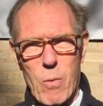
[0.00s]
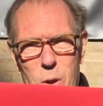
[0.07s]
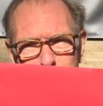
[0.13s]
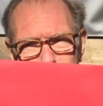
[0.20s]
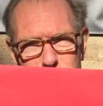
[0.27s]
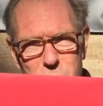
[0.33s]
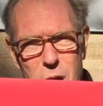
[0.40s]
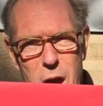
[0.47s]
And
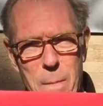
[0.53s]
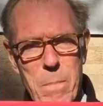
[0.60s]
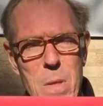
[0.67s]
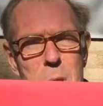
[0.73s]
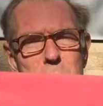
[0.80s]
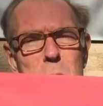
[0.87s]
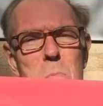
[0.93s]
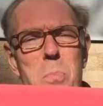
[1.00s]
when you come,
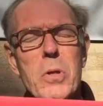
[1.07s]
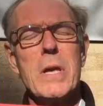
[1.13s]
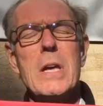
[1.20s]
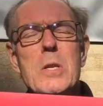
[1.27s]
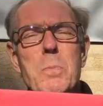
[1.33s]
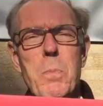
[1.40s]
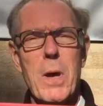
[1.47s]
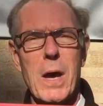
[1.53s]

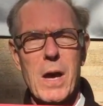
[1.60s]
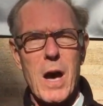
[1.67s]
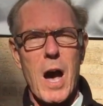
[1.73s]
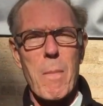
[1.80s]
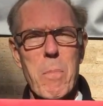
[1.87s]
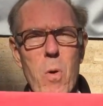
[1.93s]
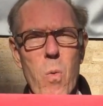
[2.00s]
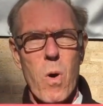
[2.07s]
please pick
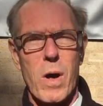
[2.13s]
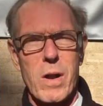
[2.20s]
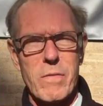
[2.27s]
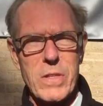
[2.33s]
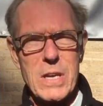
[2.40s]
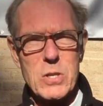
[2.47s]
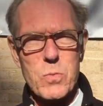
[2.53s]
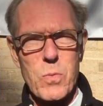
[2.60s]
up one
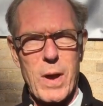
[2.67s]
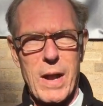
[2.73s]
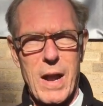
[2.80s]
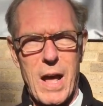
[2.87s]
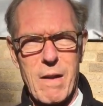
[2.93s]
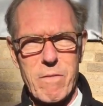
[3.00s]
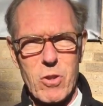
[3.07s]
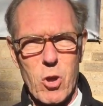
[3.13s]
of these red
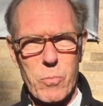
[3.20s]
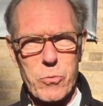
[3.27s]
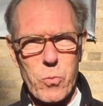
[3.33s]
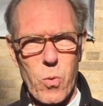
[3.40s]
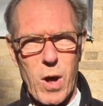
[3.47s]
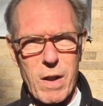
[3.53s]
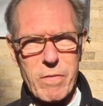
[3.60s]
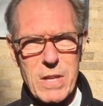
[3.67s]
envelopes,
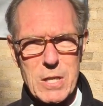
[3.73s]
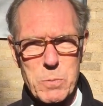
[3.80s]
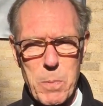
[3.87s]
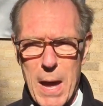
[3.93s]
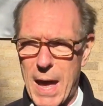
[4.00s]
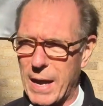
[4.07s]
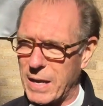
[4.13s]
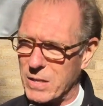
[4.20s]
one of these
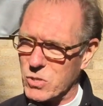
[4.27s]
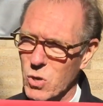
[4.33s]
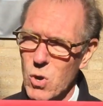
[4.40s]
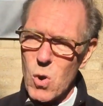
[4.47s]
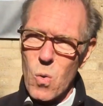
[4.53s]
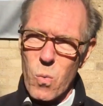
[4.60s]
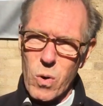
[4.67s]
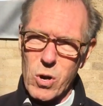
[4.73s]
packets.
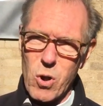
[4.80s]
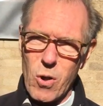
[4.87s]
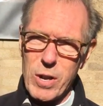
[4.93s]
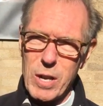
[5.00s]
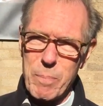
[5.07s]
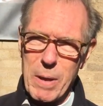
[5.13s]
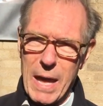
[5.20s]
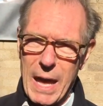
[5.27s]
We're
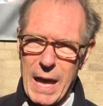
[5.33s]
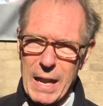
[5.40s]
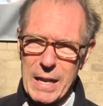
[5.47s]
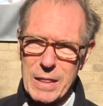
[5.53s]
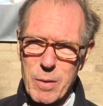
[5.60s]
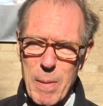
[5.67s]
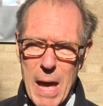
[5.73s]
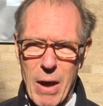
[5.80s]
going to be
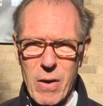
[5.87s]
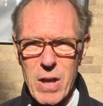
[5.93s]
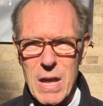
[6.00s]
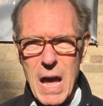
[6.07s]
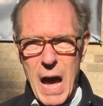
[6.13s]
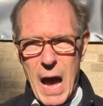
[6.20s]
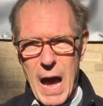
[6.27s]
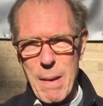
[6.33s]
handing them out.
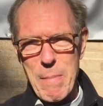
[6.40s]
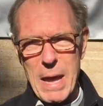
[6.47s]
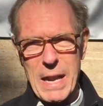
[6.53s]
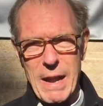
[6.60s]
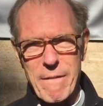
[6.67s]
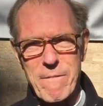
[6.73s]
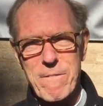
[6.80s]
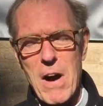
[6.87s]
I
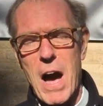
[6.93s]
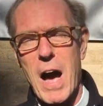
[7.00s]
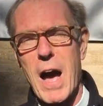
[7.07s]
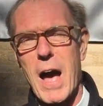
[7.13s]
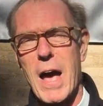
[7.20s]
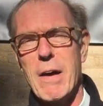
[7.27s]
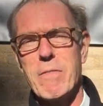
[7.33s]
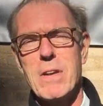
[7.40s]
made a
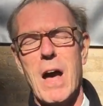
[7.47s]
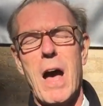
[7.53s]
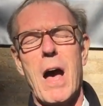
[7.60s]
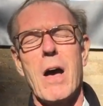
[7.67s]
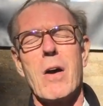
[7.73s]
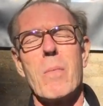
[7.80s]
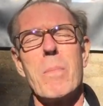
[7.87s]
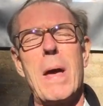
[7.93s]

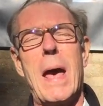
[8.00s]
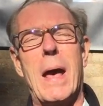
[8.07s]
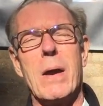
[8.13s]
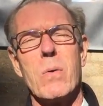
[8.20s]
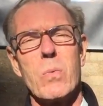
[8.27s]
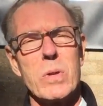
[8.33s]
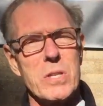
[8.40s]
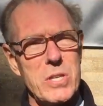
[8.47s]
$5
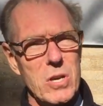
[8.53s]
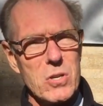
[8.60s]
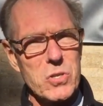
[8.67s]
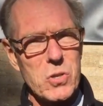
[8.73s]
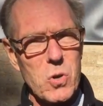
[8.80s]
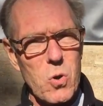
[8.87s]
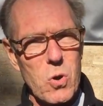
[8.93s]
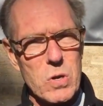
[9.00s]
bet with Jill
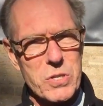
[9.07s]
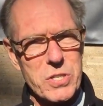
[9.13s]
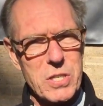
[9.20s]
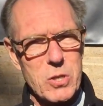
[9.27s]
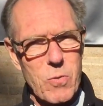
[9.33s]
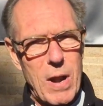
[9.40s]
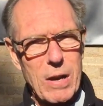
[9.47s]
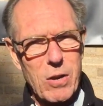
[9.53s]
Sikulis,
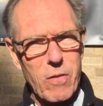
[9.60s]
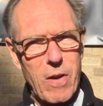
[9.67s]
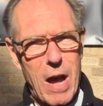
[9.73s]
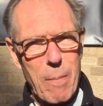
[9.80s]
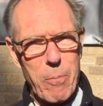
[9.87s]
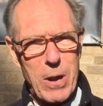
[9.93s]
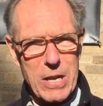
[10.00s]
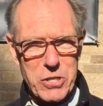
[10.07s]
the Director of
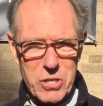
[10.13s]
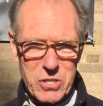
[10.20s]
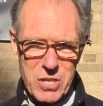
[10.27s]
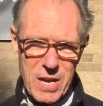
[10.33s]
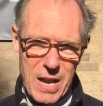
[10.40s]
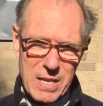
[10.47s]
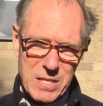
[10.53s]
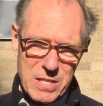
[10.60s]

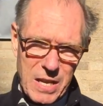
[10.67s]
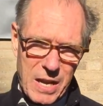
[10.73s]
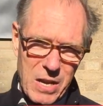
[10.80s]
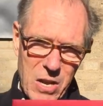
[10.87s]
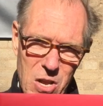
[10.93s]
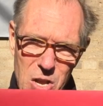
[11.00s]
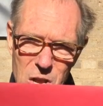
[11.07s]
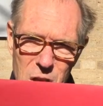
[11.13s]
Operations, and I
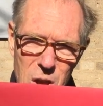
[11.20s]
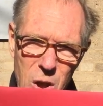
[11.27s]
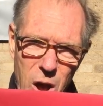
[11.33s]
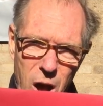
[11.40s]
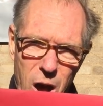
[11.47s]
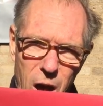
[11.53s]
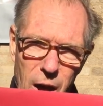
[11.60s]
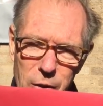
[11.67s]
said,
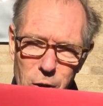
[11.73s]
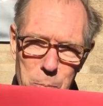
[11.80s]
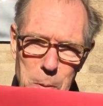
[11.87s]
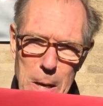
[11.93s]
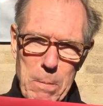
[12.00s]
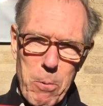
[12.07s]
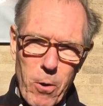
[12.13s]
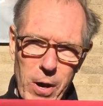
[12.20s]
100
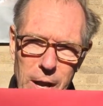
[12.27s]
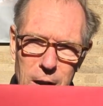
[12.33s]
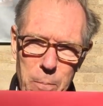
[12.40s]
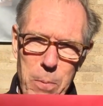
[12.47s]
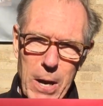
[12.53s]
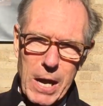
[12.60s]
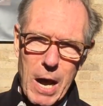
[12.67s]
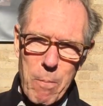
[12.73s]
people are
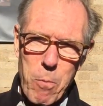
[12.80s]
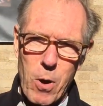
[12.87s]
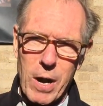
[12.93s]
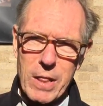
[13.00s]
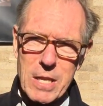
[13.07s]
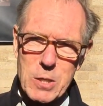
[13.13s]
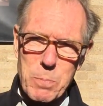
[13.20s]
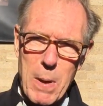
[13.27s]
gonna pick up
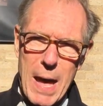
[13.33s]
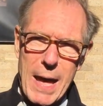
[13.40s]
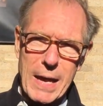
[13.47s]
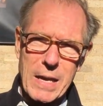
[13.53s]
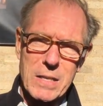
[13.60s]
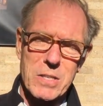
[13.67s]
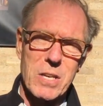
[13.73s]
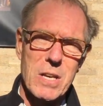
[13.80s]
one of these
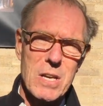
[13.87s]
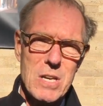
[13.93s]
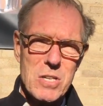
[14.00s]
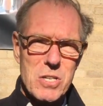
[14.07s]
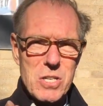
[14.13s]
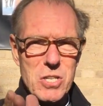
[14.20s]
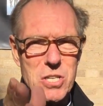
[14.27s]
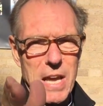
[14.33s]
packets.
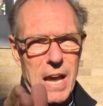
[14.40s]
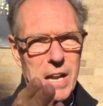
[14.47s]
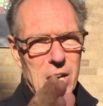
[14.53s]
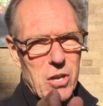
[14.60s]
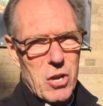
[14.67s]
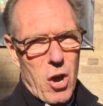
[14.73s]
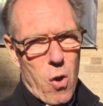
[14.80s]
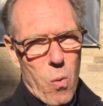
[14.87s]
She
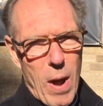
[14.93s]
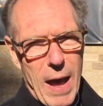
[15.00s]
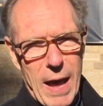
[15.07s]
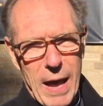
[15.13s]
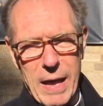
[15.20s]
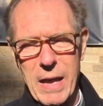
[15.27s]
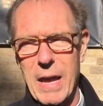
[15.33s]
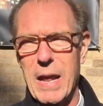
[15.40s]
said, no
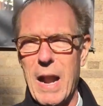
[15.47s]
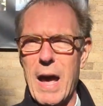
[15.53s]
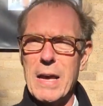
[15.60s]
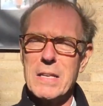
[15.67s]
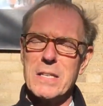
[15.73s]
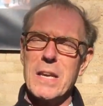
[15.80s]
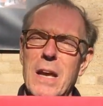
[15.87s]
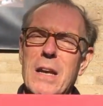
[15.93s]
way. And
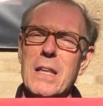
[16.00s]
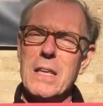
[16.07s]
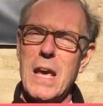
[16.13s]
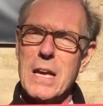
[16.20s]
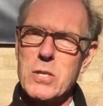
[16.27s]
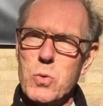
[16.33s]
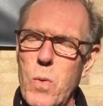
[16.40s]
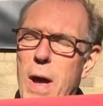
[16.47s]
I said,
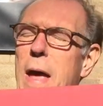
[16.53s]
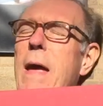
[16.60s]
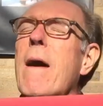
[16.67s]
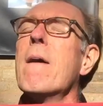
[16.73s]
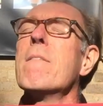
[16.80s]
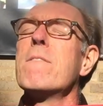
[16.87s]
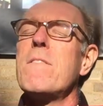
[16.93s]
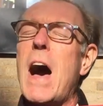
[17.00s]
yes way,
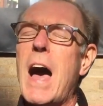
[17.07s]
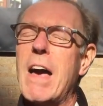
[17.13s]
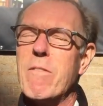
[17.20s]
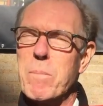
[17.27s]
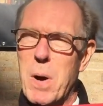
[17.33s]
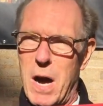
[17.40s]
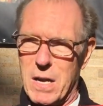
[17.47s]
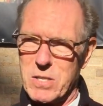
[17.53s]

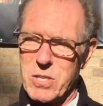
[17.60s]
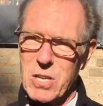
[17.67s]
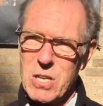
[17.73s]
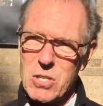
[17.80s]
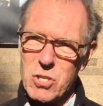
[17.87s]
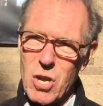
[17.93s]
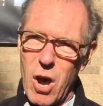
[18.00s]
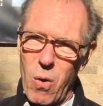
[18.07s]
five bucks.
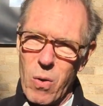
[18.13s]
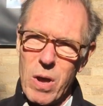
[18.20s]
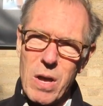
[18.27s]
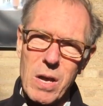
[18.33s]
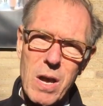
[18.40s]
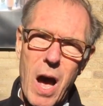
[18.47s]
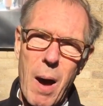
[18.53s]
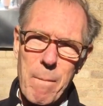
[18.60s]
So
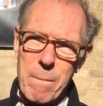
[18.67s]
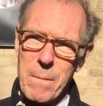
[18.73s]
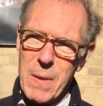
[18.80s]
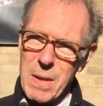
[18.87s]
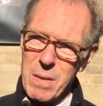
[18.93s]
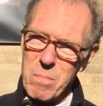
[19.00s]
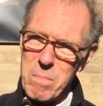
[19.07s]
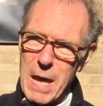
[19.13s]
come,
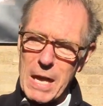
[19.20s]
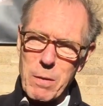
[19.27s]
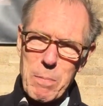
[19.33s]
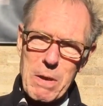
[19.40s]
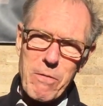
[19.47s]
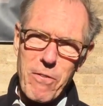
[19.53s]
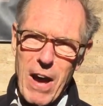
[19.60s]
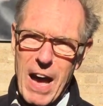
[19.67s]
make
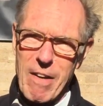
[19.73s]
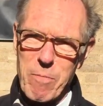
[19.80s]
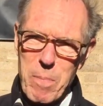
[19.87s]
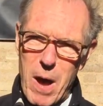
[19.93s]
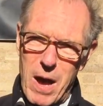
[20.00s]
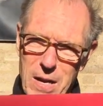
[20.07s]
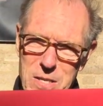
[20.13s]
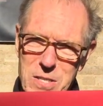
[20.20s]
me five
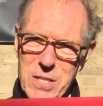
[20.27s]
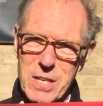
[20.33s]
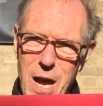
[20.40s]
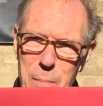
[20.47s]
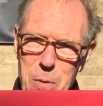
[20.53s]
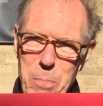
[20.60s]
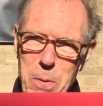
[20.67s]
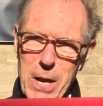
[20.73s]
bucks.
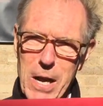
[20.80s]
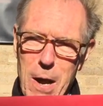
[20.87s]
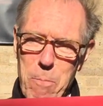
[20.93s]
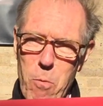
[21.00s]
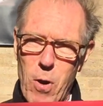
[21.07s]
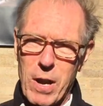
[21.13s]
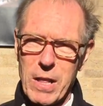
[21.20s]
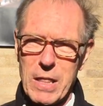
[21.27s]
Come and pick
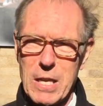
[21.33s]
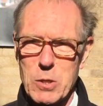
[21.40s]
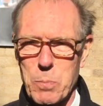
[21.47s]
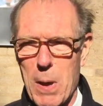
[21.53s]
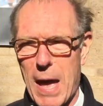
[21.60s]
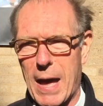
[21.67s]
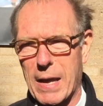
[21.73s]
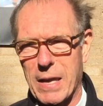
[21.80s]
up one of these
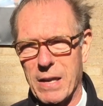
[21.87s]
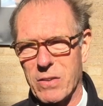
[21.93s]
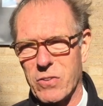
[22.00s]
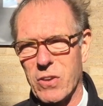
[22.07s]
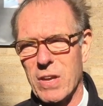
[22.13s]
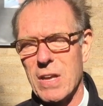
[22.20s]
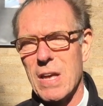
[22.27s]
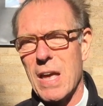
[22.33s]
packets.